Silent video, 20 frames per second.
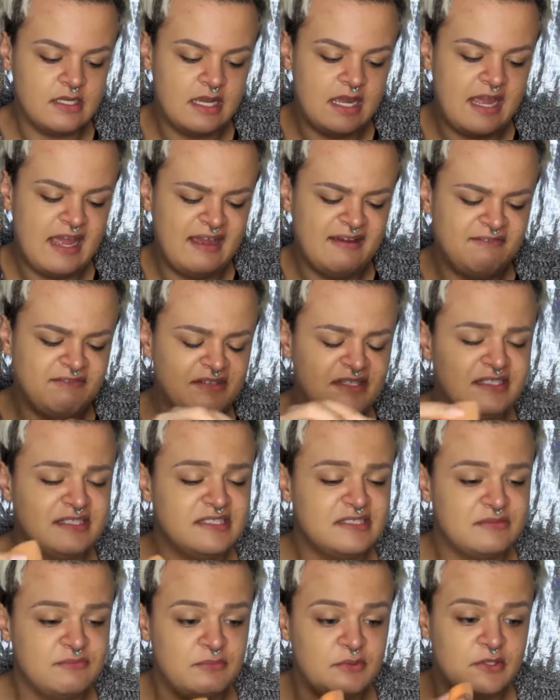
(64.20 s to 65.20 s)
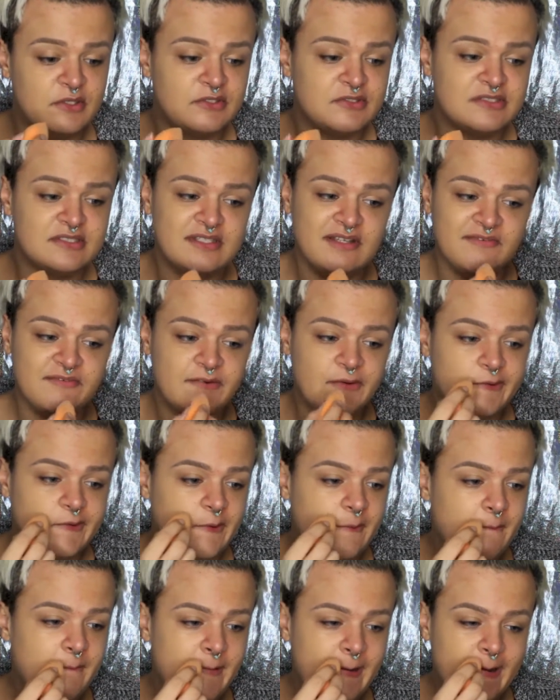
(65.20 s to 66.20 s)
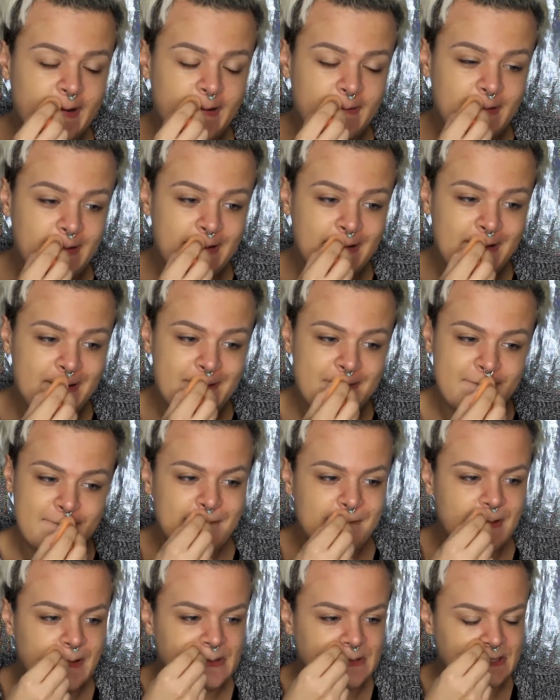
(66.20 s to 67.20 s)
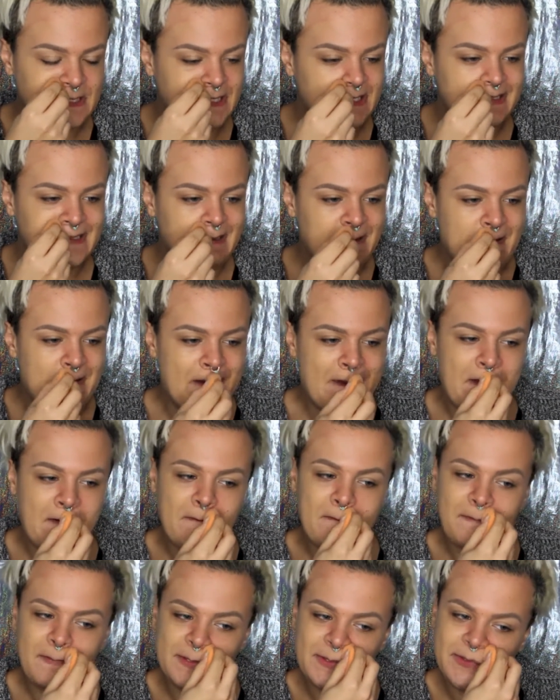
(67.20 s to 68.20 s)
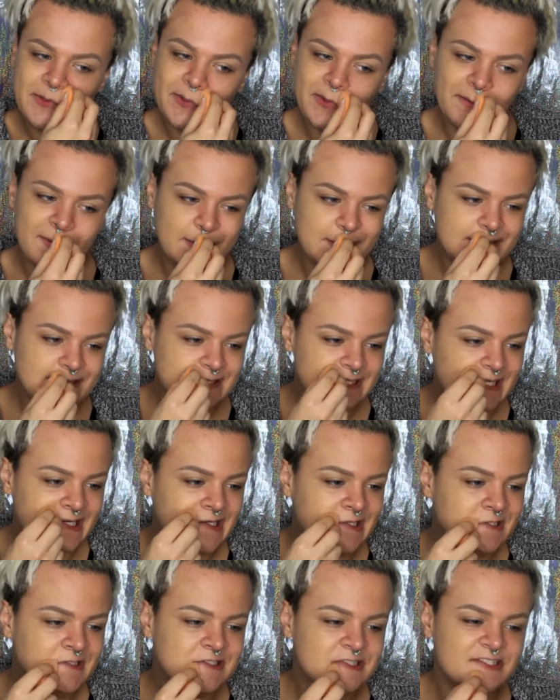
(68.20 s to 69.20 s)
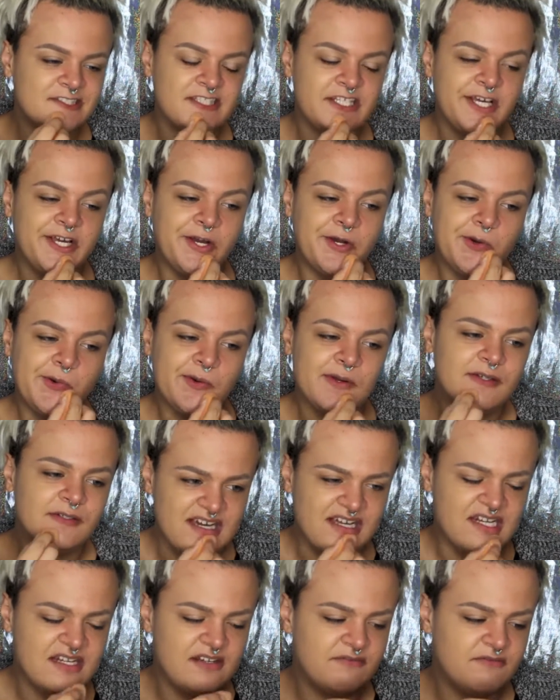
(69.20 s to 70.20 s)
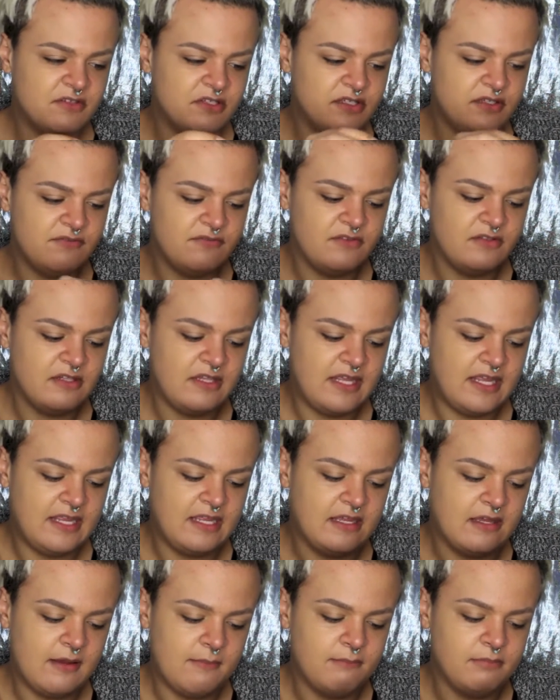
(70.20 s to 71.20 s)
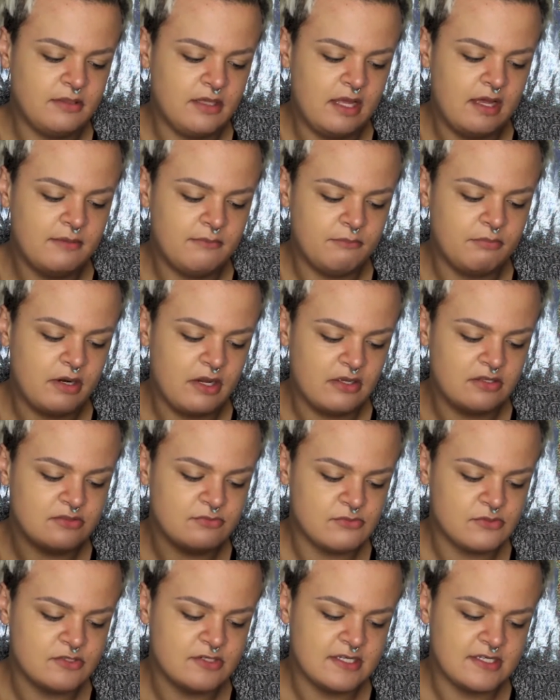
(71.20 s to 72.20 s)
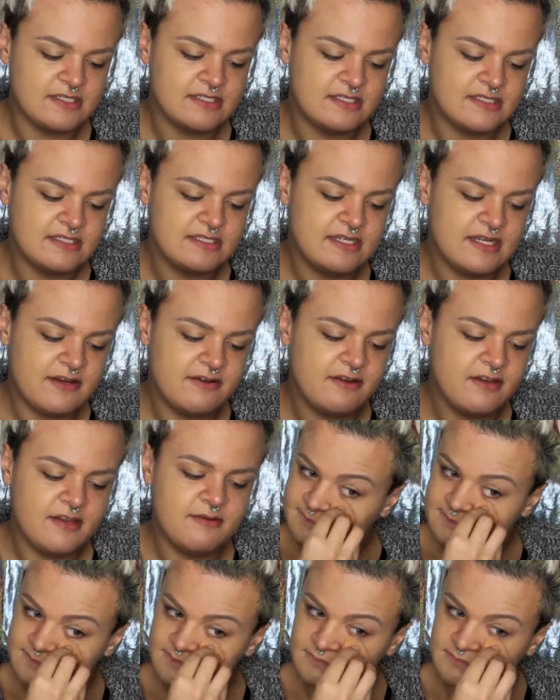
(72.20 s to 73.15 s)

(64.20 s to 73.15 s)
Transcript: I have like this weird stuff going on with my hair right now, where it's like in that awkward growing stage. So I didn't really feel like blonde brows were necessary.